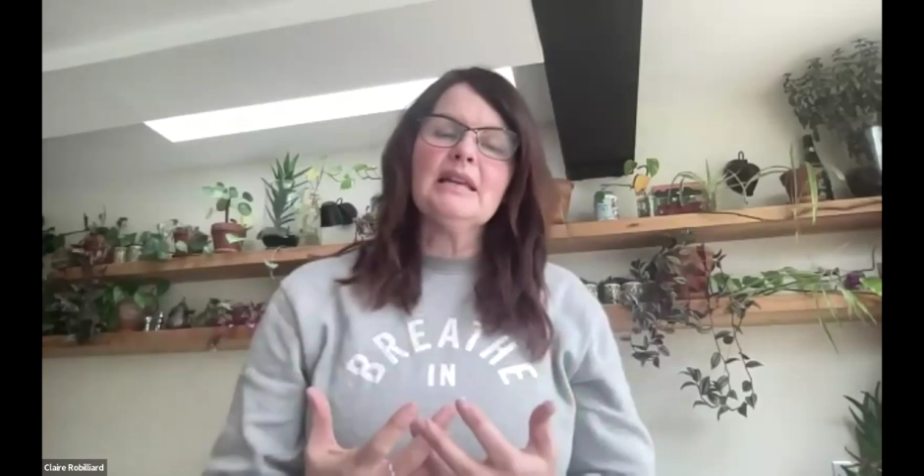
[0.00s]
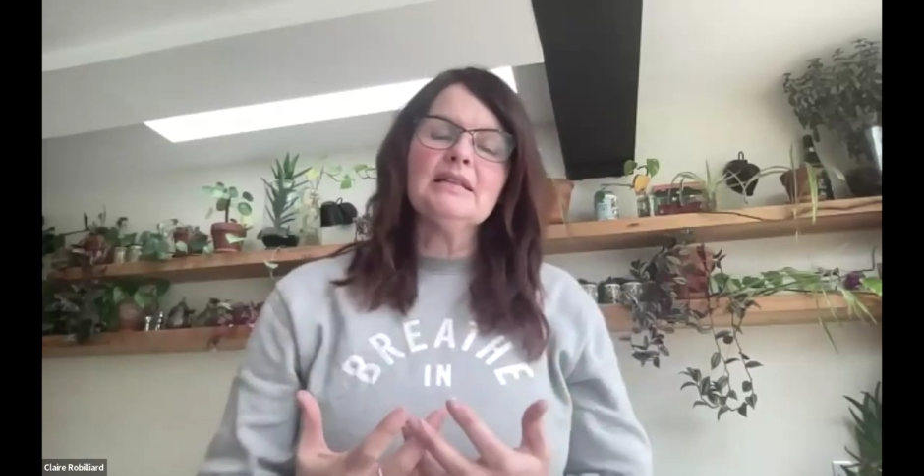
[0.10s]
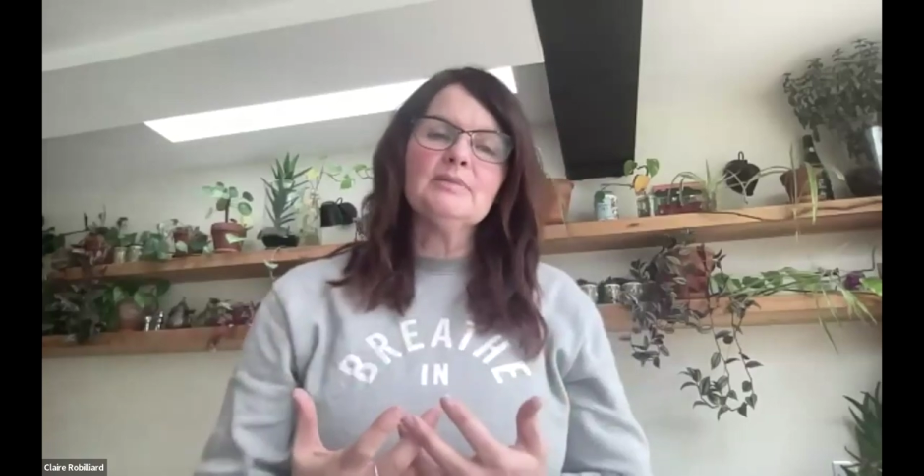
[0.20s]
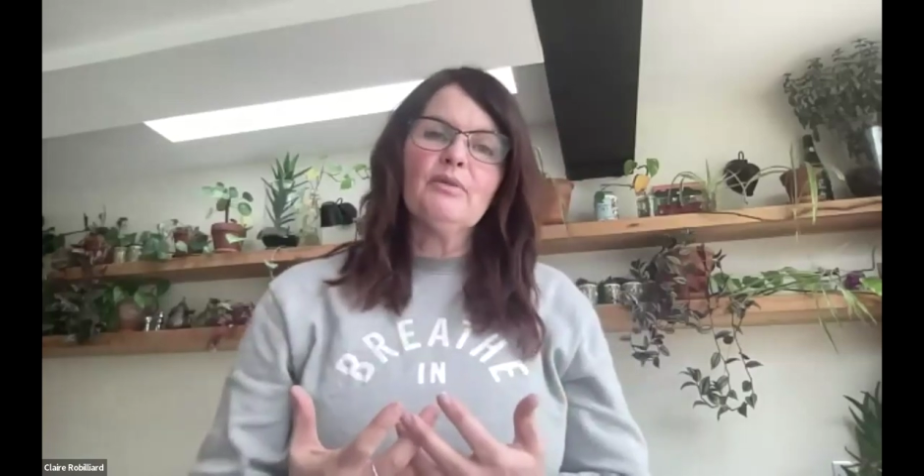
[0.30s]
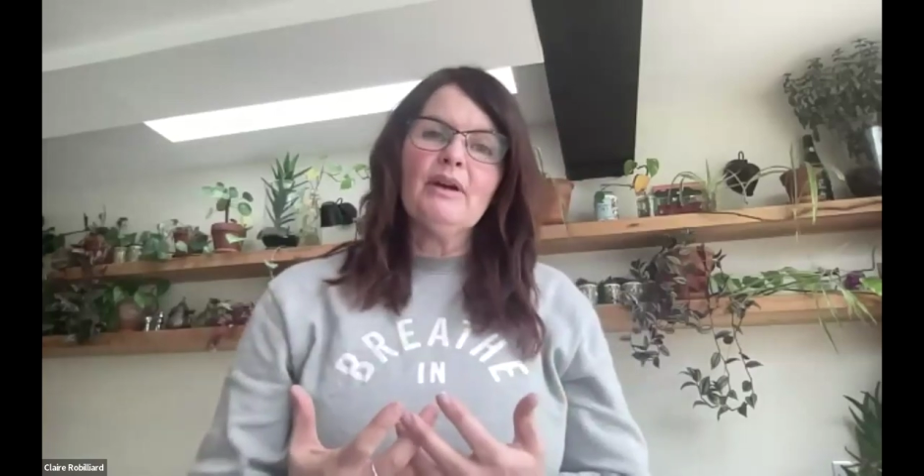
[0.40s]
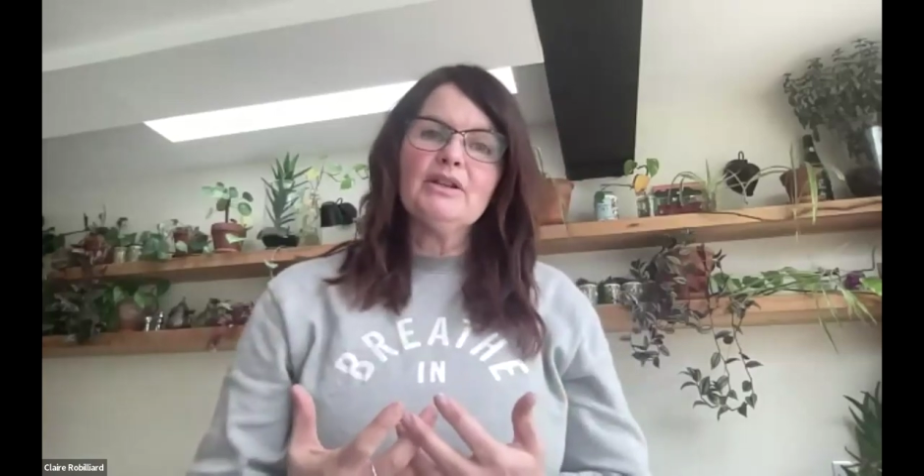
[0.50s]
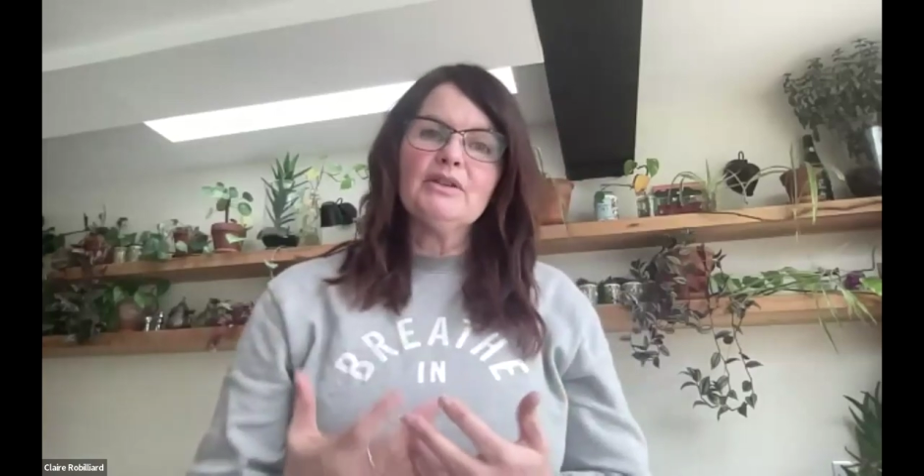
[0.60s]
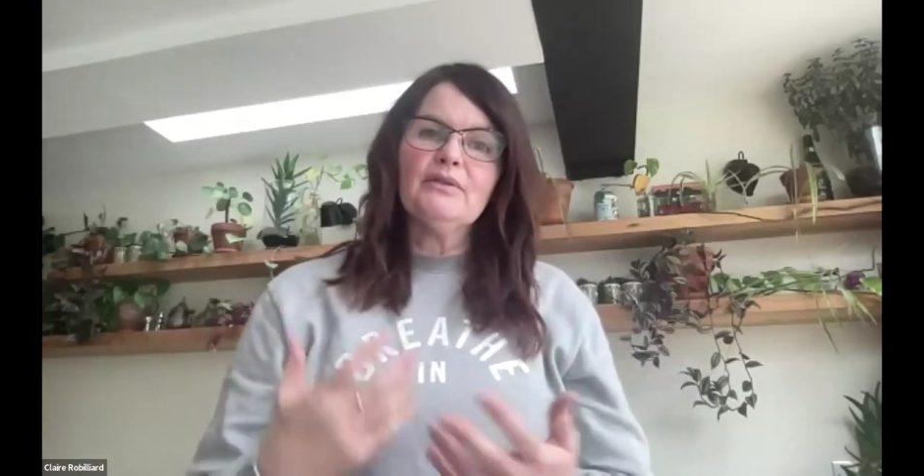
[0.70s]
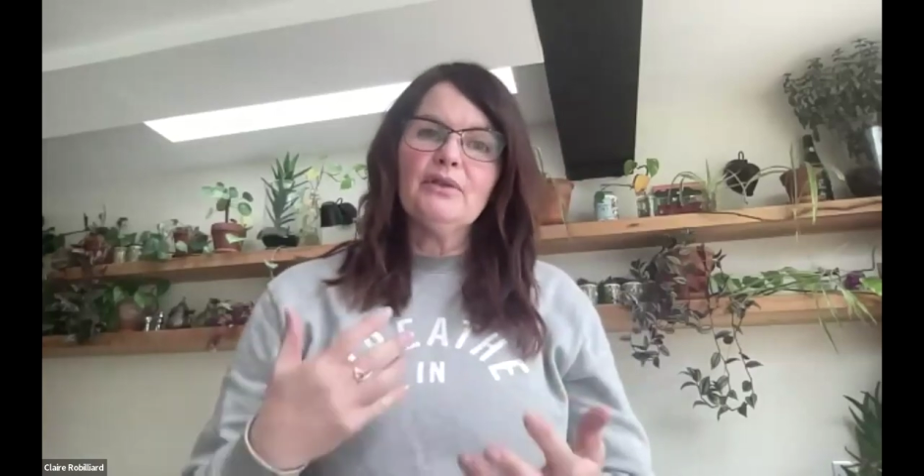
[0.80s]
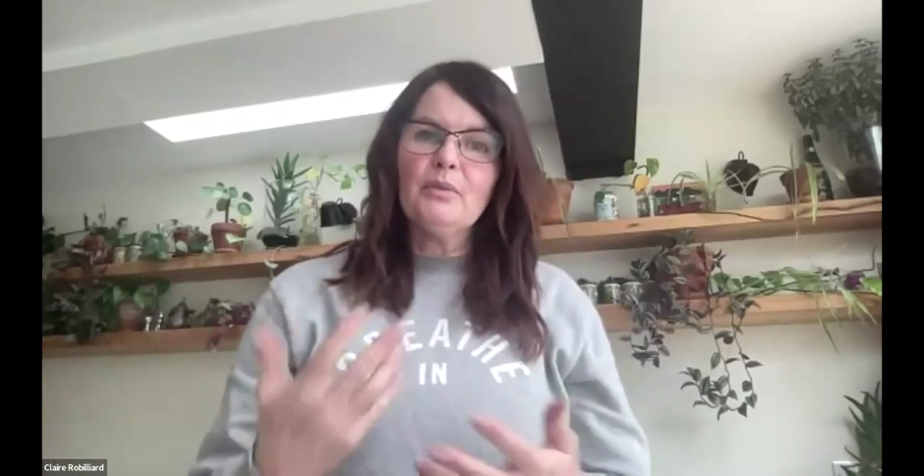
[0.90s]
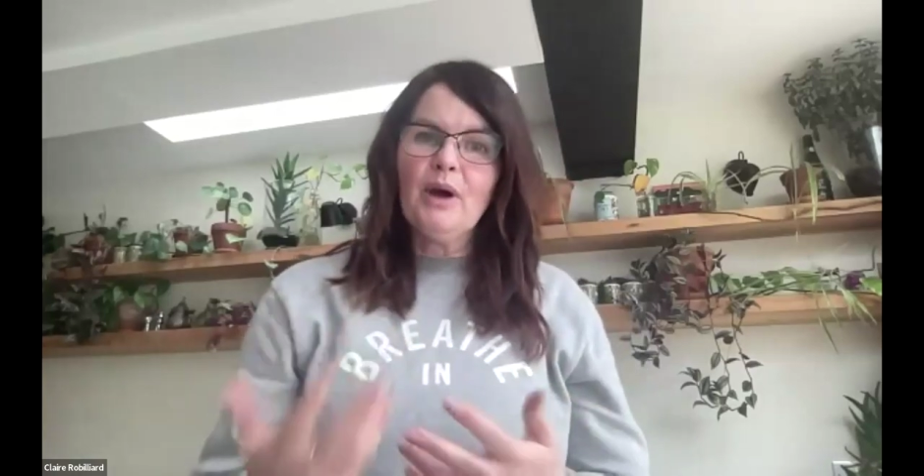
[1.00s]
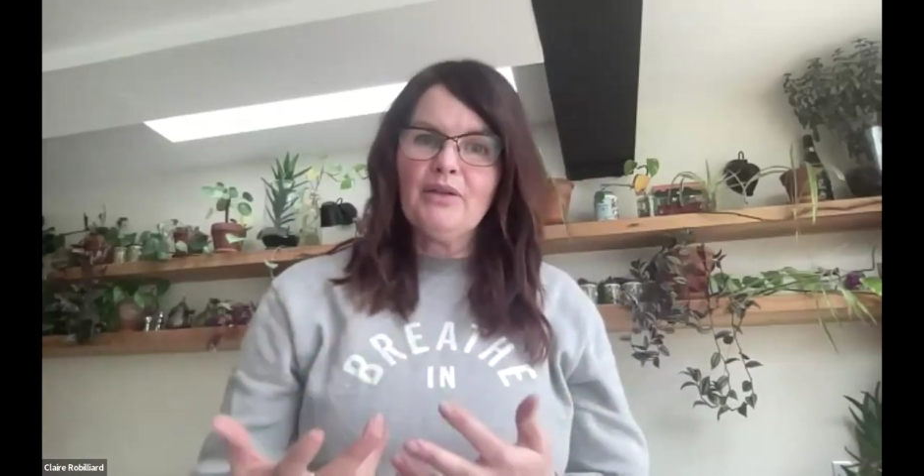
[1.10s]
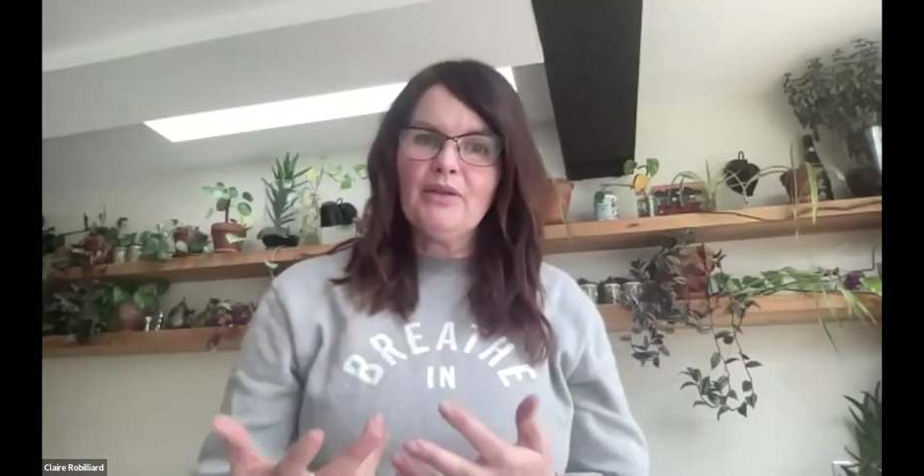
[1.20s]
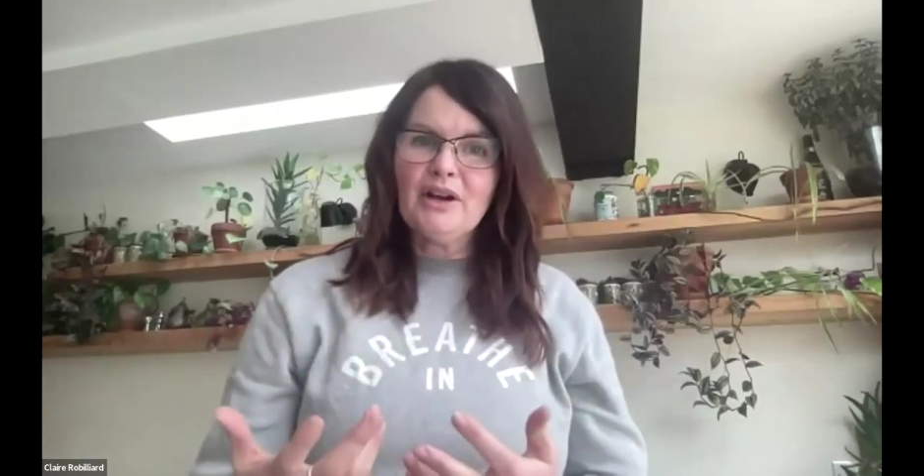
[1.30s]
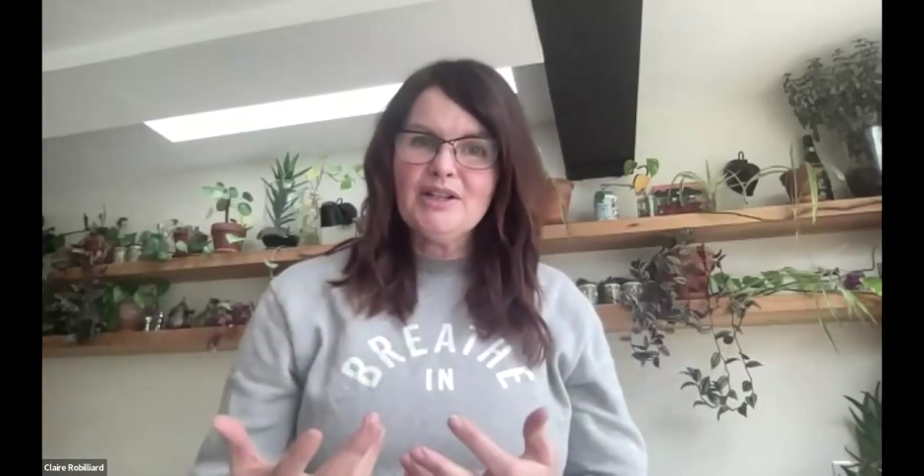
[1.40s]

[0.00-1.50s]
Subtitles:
inspiration for the work that I